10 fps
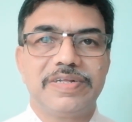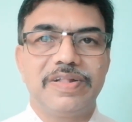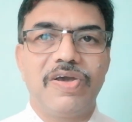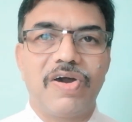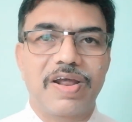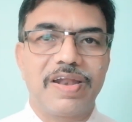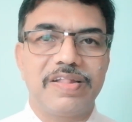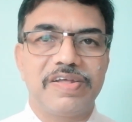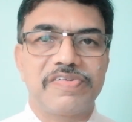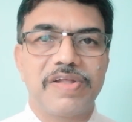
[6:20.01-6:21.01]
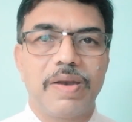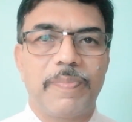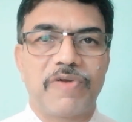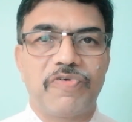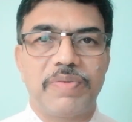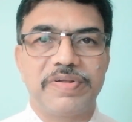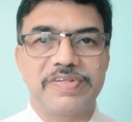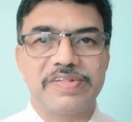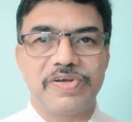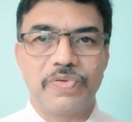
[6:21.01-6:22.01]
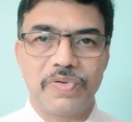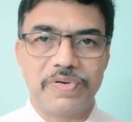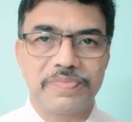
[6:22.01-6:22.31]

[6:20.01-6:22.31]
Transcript: the organizational performance as a whole.